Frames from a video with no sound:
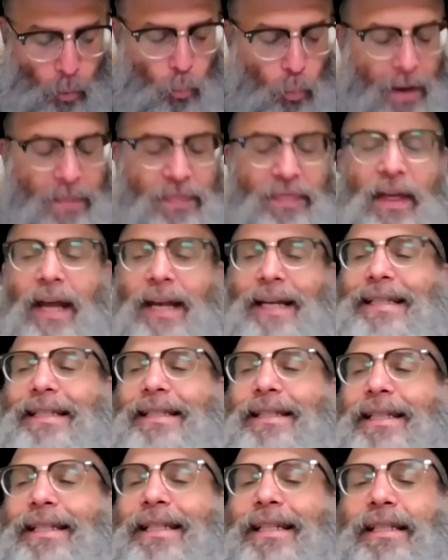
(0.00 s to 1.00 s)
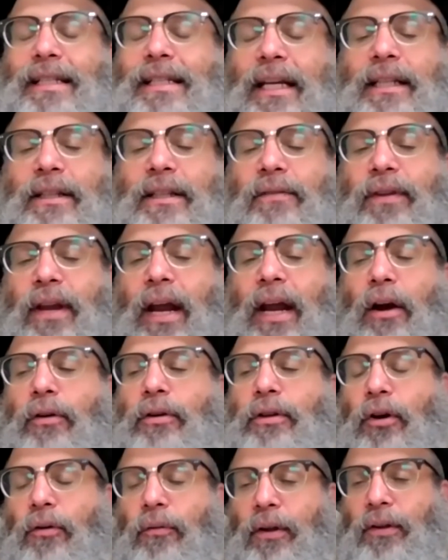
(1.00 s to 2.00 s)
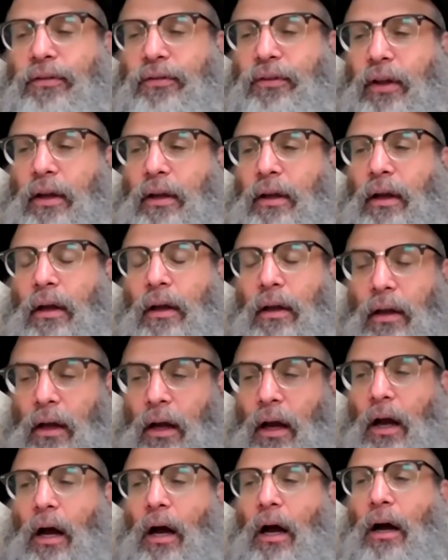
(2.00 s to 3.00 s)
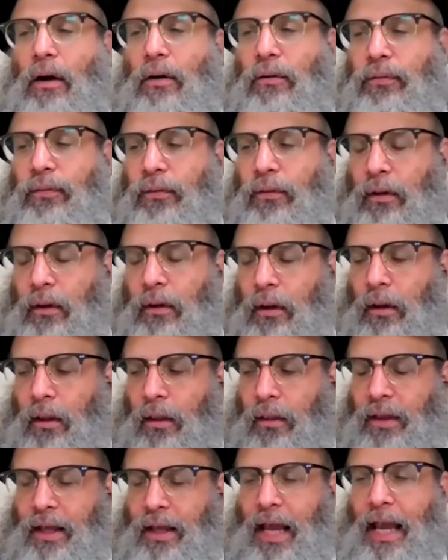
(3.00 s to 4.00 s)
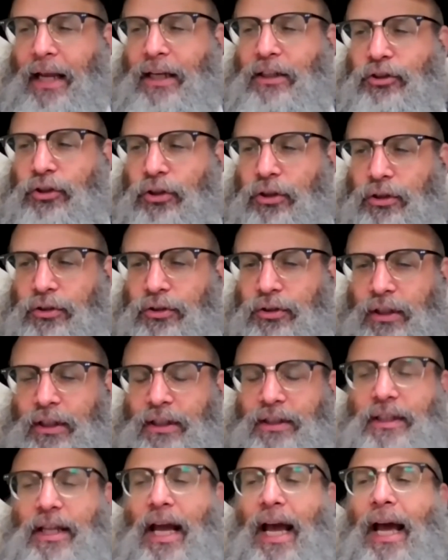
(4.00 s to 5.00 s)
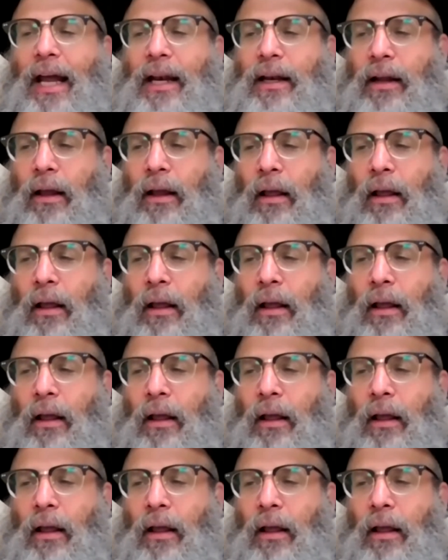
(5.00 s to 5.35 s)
what then is the distinctive characteristic of the angels? Is that,